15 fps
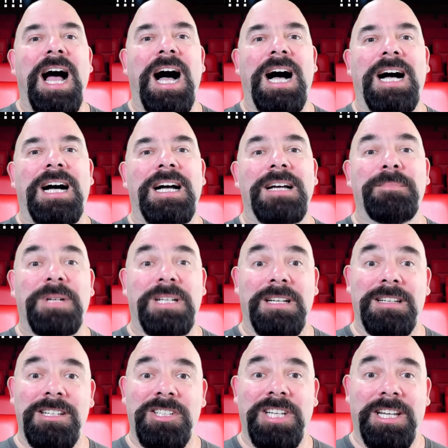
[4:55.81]
But at
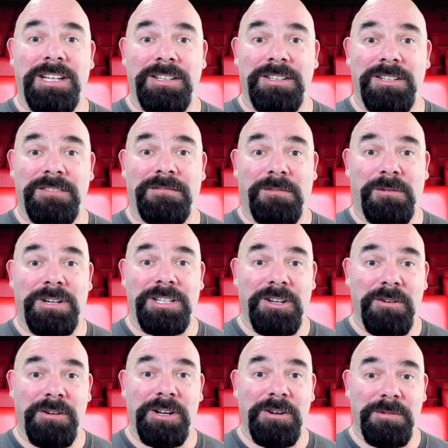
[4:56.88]
least she can look forward to
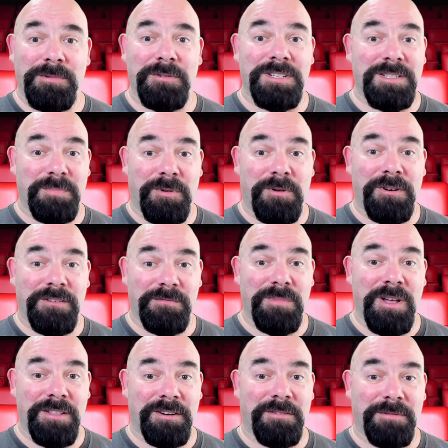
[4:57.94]
going home to a supportive
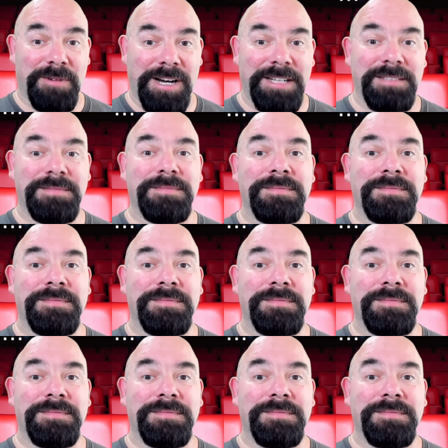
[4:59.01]
mother, right?